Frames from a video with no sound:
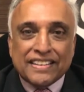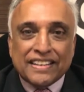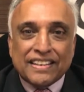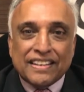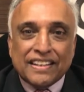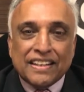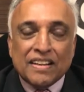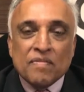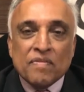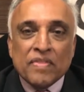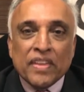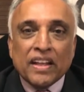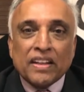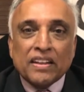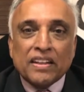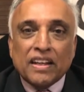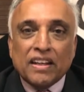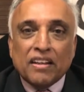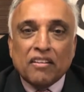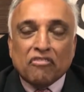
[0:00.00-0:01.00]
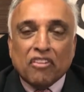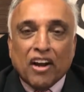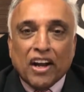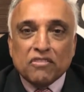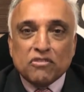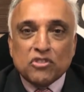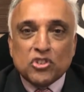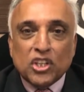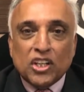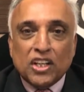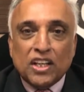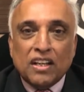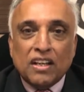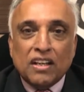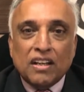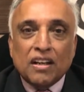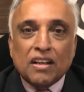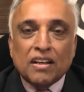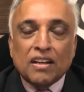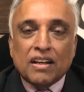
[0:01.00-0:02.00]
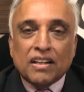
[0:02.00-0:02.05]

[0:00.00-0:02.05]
the 5G